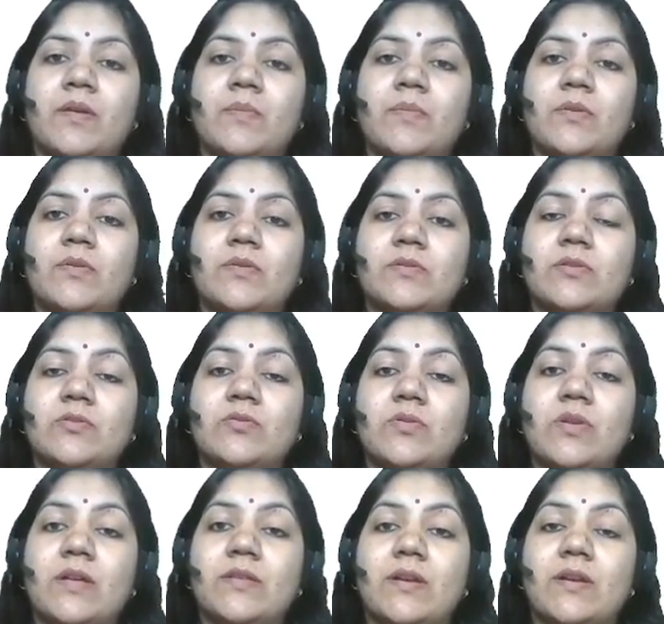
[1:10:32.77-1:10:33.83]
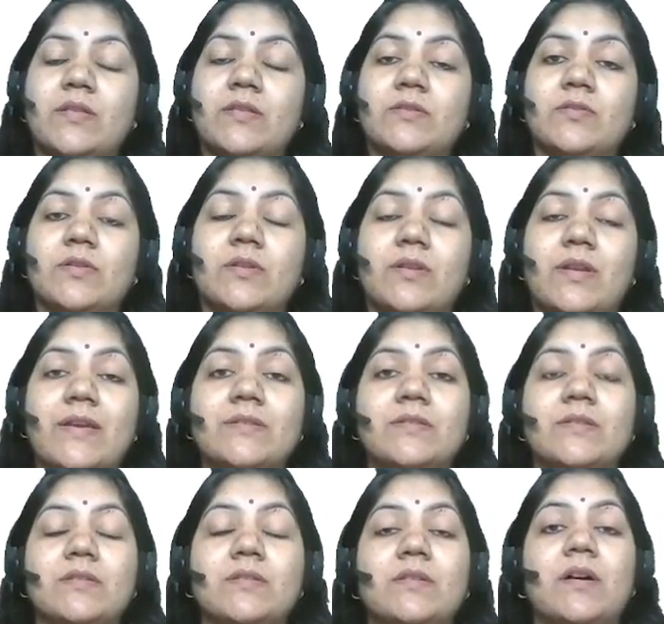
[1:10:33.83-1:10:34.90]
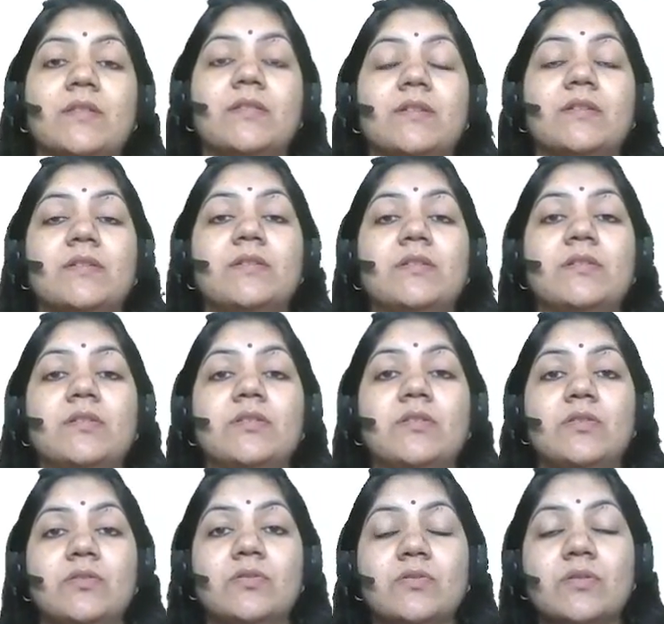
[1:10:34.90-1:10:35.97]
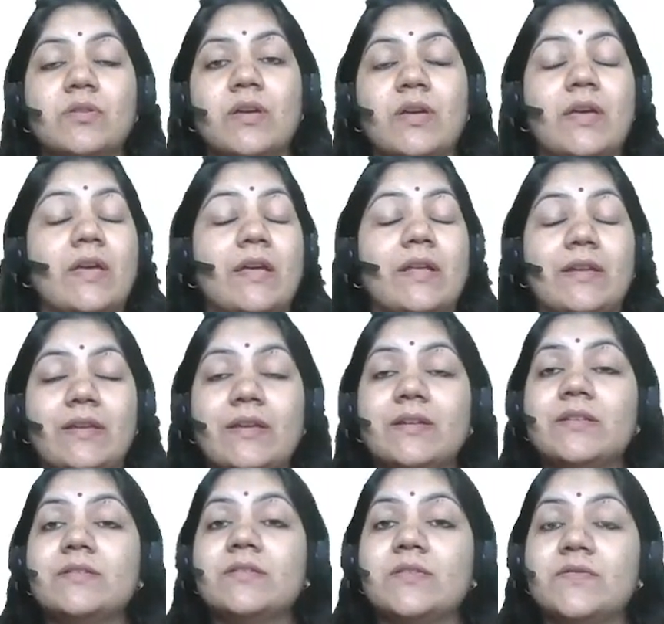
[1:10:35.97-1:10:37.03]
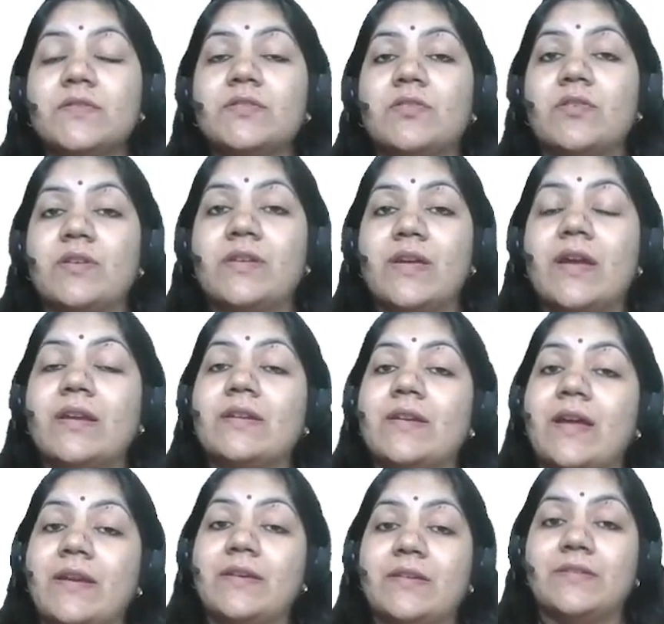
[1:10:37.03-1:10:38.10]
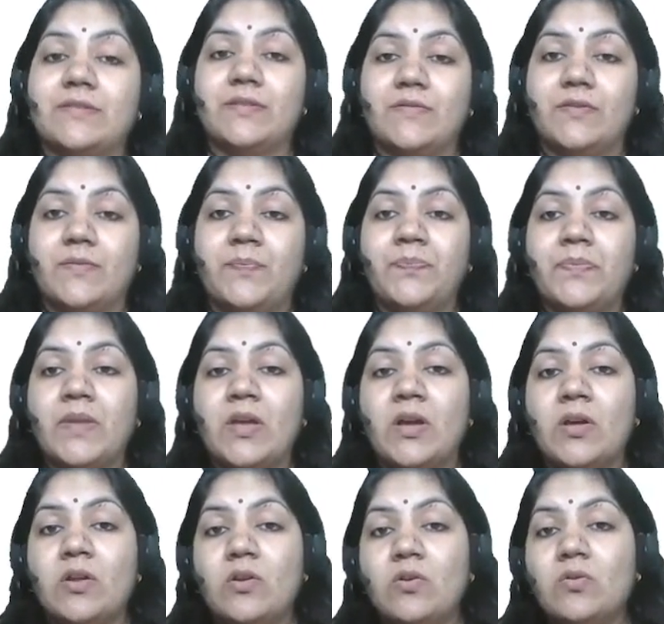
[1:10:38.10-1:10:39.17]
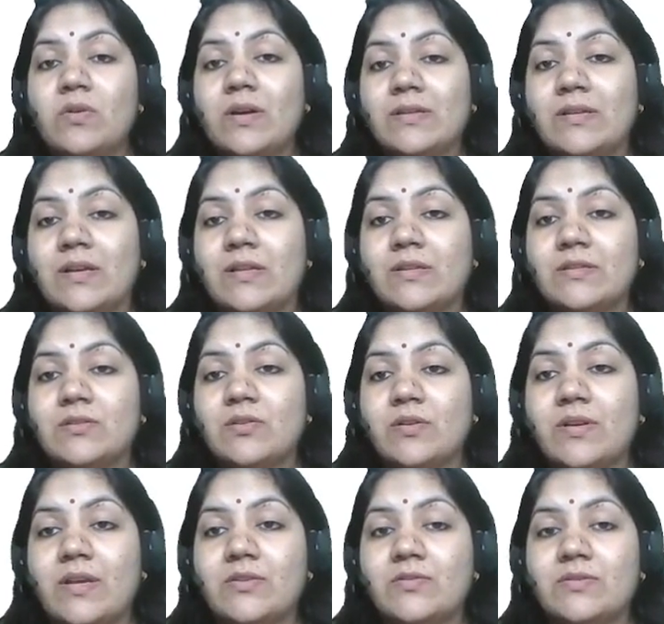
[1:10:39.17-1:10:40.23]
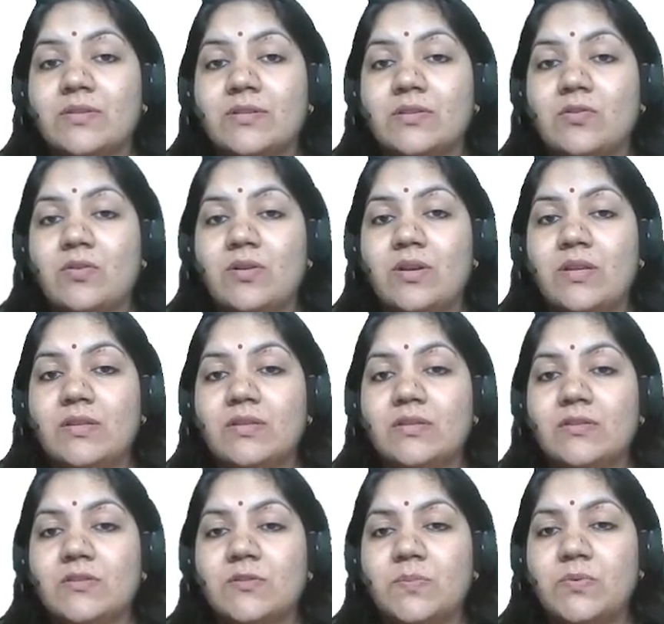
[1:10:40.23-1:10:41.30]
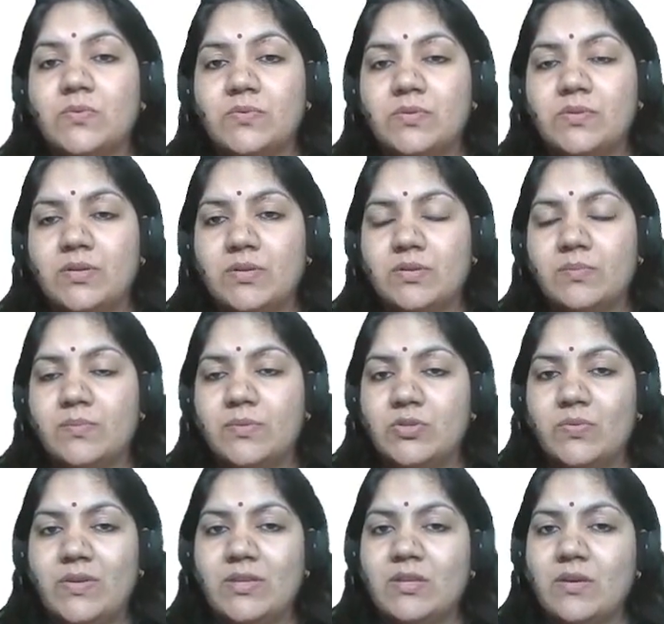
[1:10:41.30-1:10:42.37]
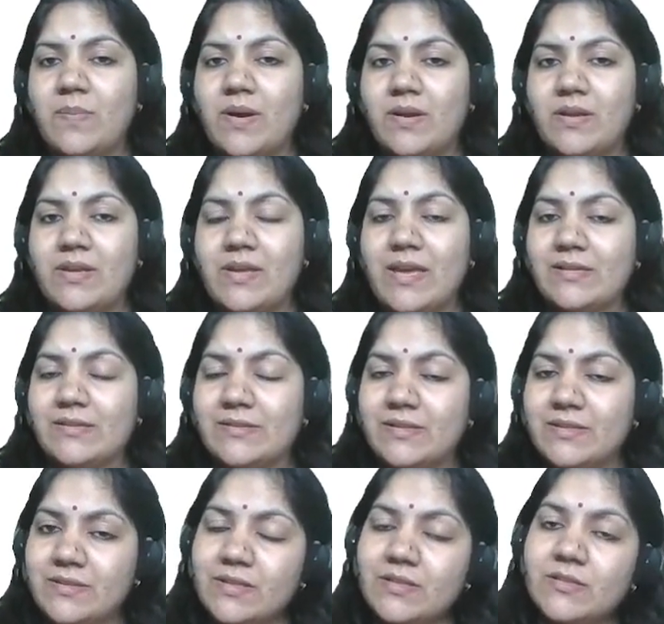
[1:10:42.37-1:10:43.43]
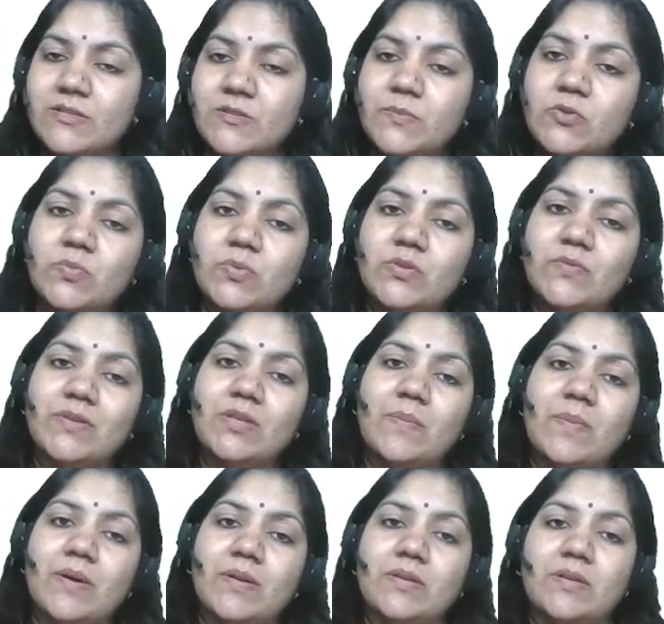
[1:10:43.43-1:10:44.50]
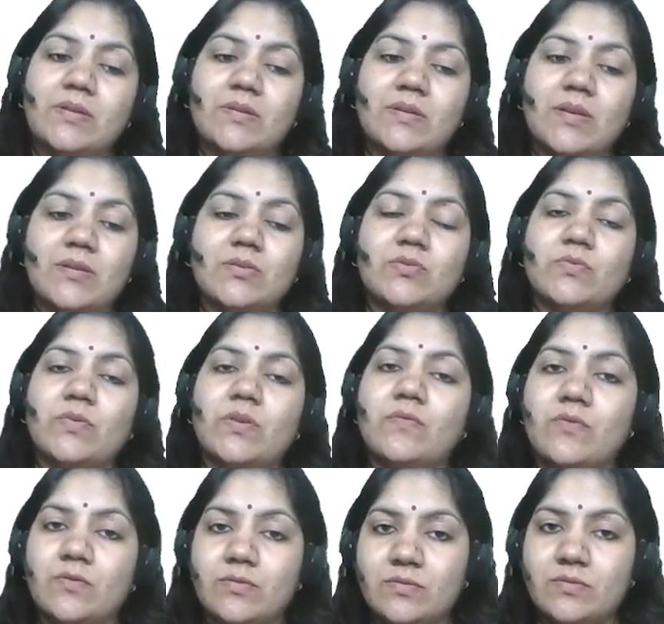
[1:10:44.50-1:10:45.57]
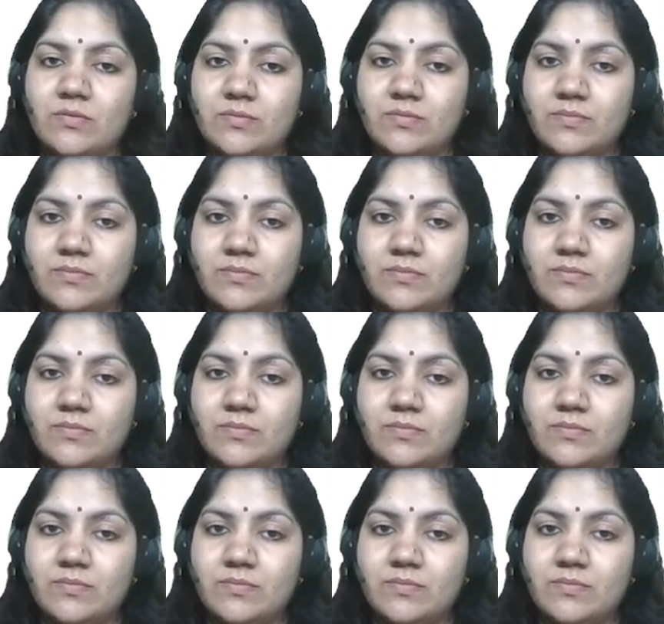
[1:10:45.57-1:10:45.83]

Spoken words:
Because Lok Adalat is organized under the Lok Legal Service Authority Act 1987. Lok Adalat is organized to settle only the dispute between the party, existing dispute between the party, that is true and false.